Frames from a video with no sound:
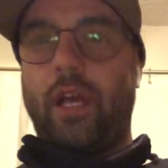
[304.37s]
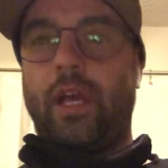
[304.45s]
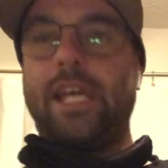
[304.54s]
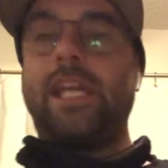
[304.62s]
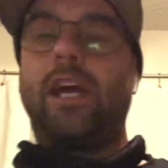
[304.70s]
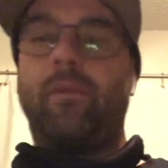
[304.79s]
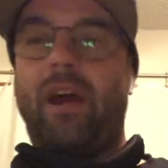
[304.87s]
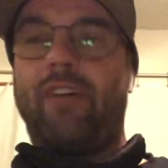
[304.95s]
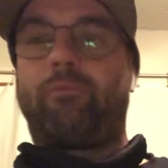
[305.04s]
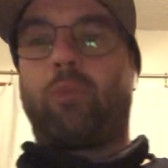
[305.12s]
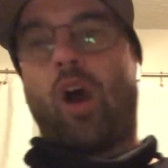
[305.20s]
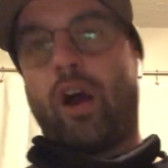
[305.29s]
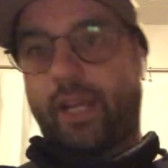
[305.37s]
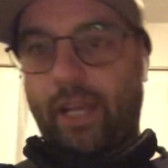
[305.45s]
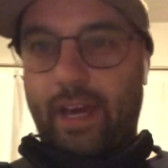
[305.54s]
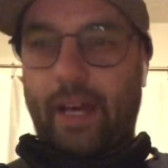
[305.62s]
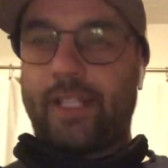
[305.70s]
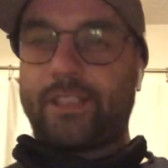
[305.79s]
EMF
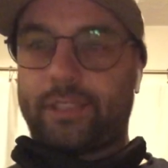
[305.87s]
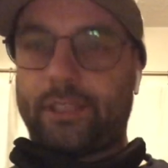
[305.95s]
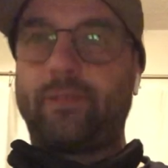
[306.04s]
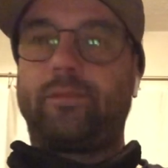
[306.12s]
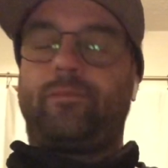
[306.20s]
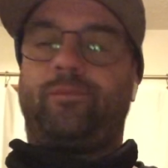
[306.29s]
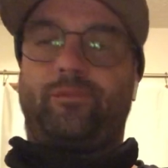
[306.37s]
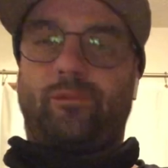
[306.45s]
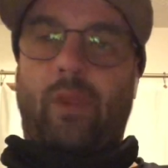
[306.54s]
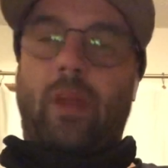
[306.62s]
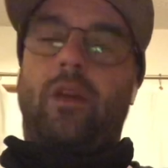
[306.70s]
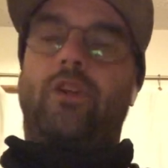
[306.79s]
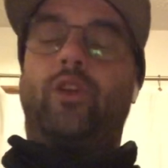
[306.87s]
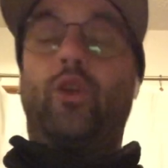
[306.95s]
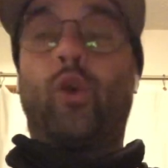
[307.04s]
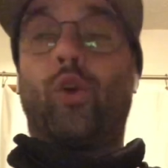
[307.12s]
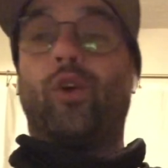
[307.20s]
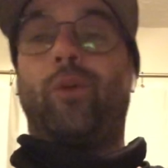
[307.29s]
broadcast,
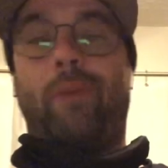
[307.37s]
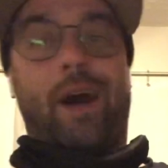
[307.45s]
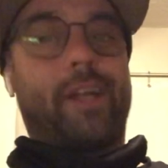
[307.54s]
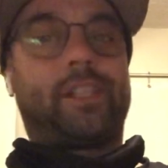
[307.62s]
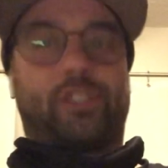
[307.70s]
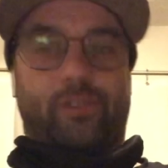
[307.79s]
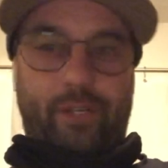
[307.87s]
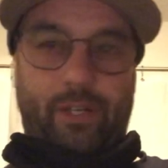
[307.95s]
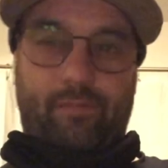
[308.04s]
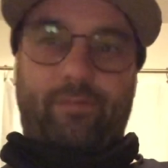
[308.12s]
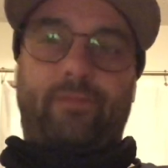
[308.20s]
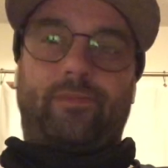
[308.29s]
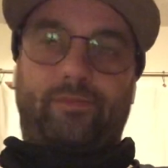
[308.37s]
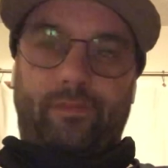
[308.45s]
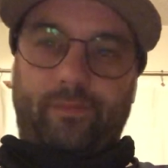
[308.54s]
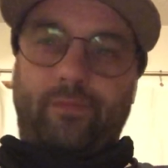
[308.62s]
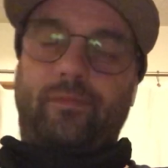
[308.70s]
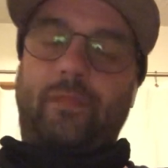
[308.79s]
neural monitoring.
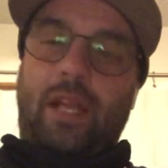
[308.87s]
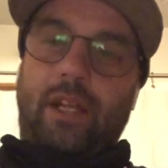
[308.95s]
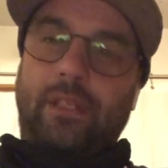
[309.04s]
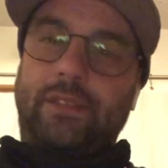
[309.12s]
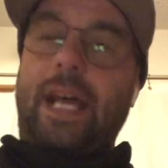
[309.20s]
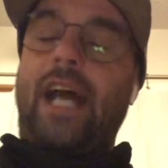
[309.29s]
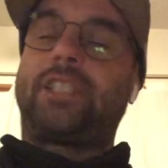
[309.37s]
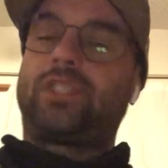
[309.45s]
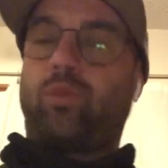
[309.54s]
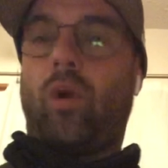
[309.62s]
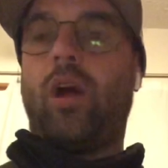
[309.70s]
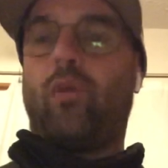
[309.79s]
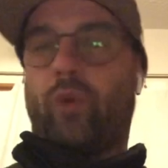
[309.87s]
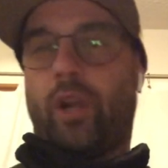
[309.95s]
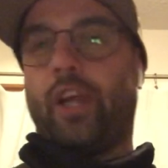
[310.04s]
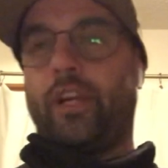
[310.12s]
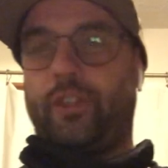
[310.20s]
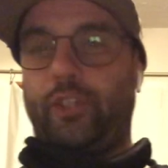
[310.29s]
That's what we're
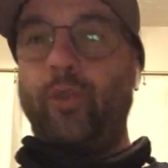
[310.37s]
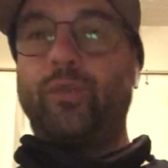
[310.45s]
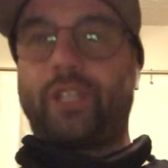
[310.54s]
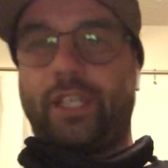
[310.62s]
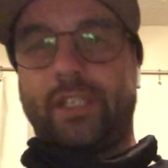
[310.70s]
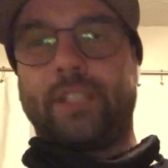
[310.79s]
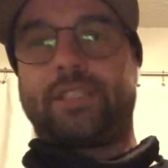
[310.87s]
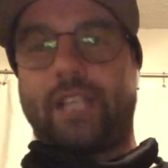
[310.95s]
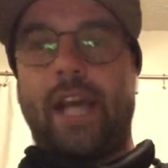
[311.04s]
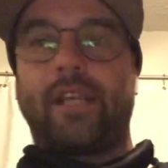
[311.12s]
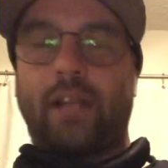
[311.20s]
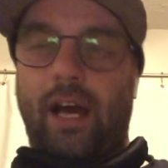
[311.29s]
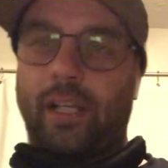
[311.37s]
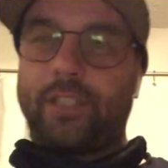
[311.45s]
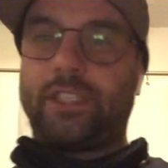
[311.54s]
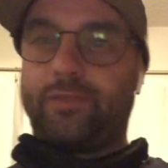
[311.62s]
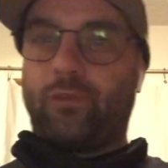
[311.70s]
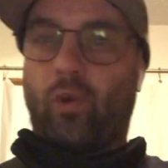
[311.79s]
using this
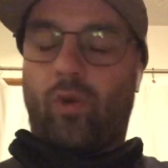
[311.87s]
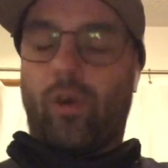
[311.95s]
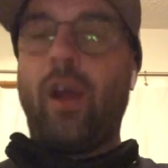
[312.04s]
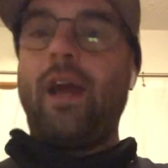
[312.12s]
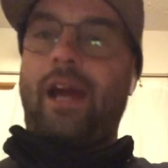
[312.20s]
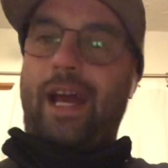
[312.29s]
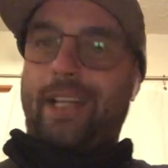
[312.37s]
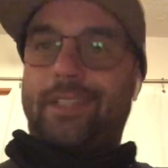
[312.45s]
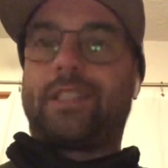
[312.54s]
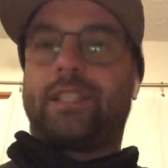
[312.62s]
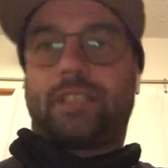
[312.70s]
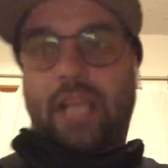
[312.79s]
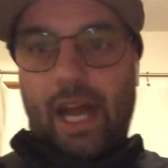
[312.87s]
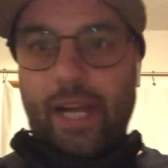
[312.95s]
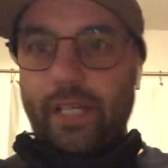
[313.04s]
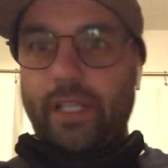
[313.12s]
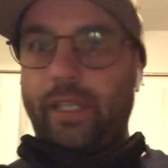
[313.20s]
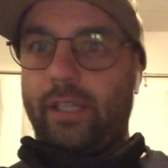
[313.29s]
technology for as
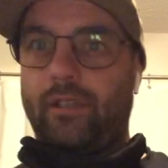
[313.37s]
society.